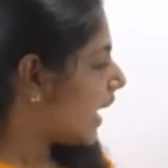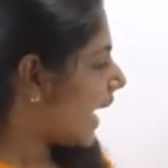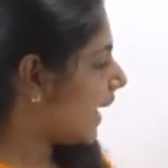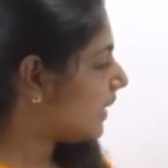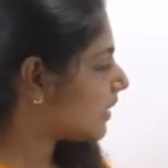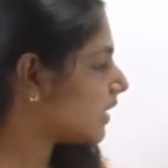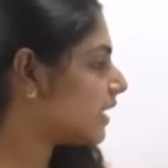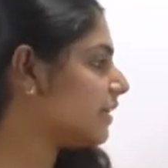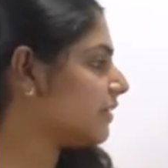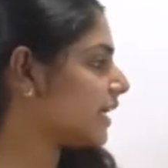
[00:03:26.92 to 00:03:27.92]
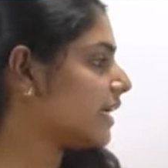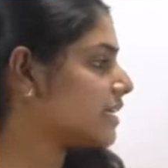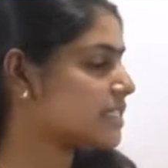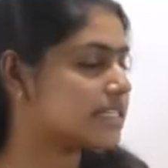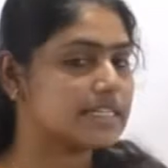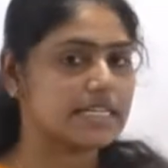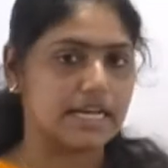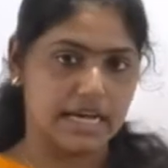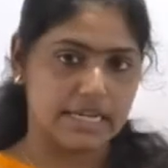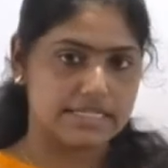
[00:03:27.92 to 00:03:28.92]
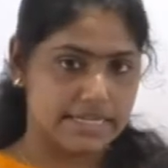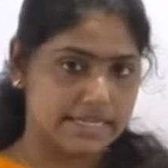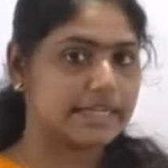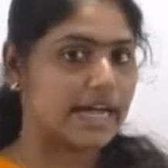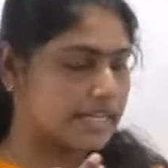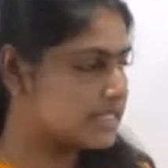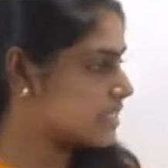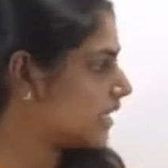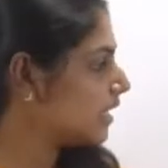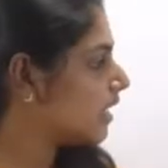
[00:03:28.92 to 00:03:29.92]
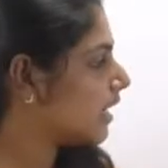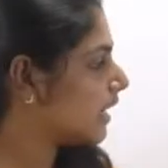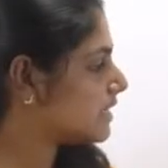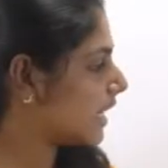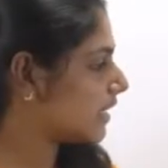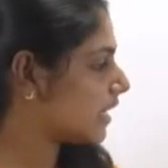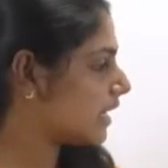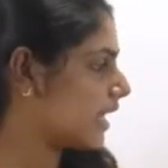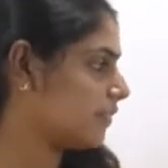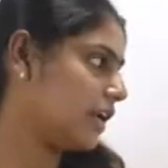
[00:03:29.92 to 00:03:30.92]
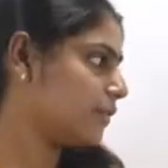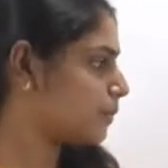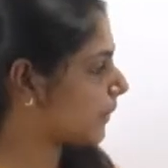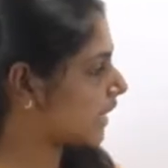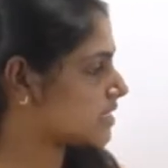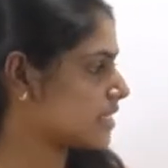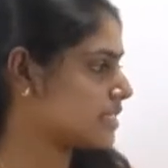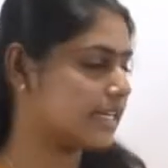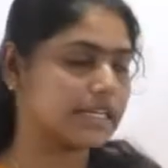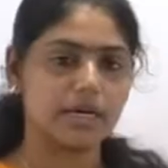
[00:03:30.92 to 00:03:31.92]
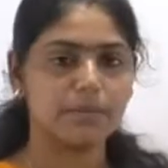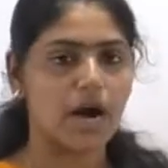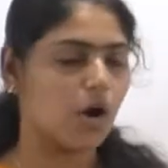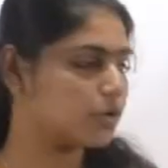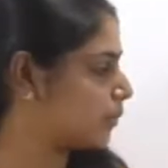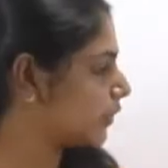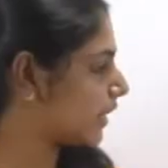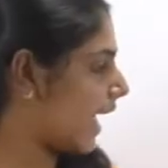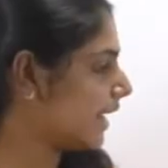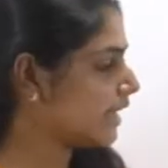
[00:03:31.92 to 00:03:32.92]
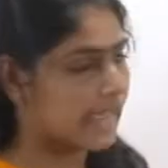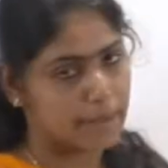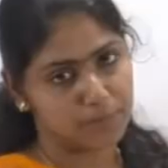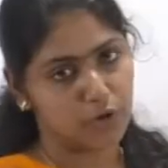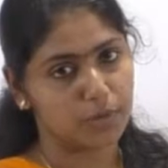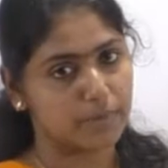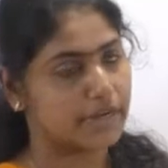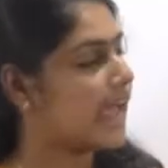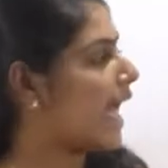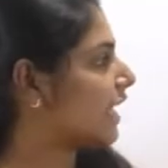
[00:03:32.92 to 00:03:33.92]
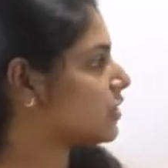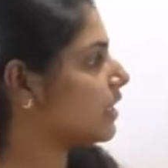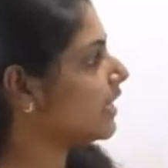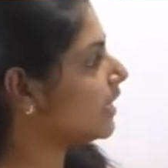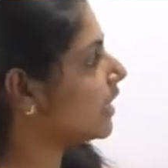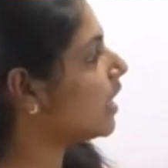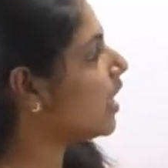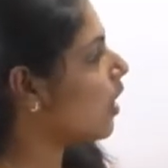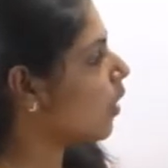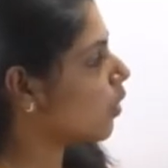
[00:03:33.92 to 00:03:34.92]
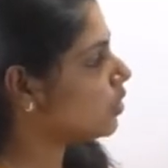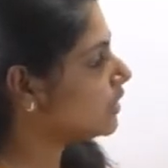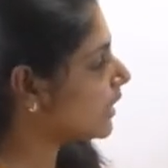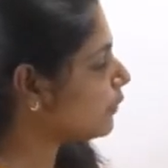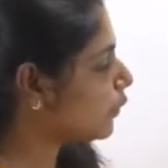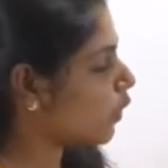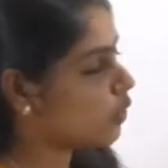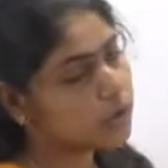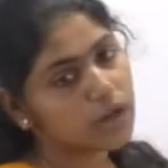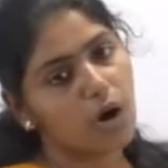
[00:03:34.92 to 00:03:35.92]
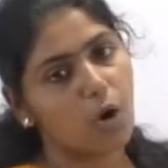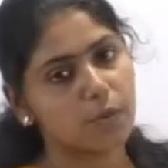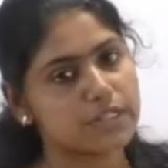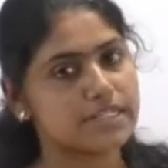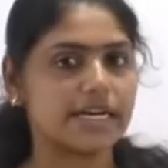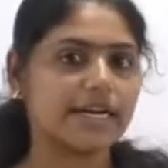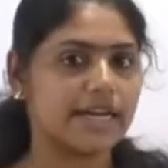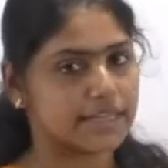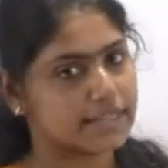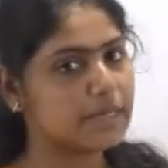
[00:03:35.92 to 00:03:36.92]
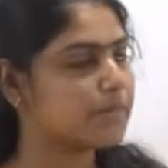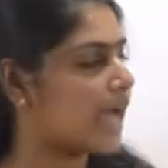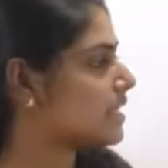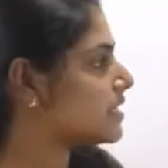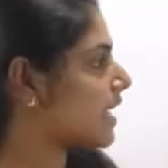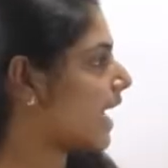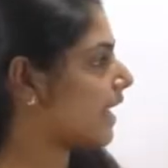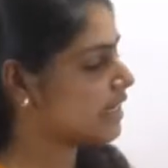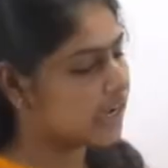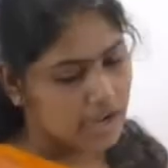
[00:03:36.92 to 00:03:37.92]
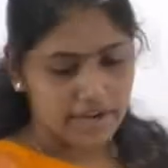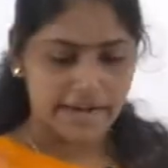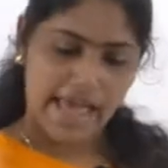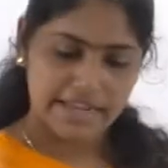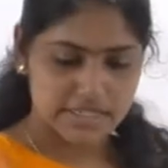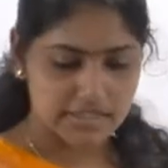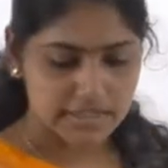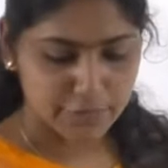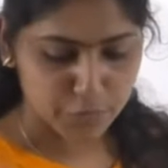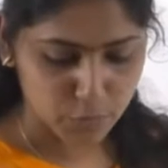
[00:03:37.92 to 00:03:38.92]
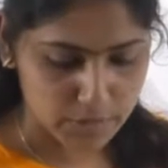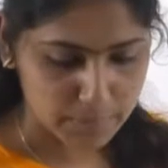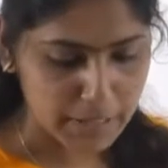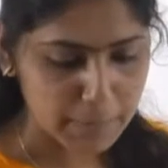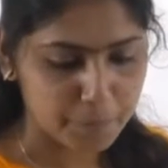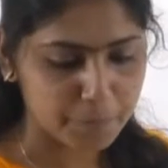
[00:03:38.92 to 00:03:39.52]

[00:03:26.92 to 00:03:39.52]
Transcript: And recovery is the uh, steady rise in general level of prices, income, output and employment. Actually here all the four options are correctly matched and our answer therefore will be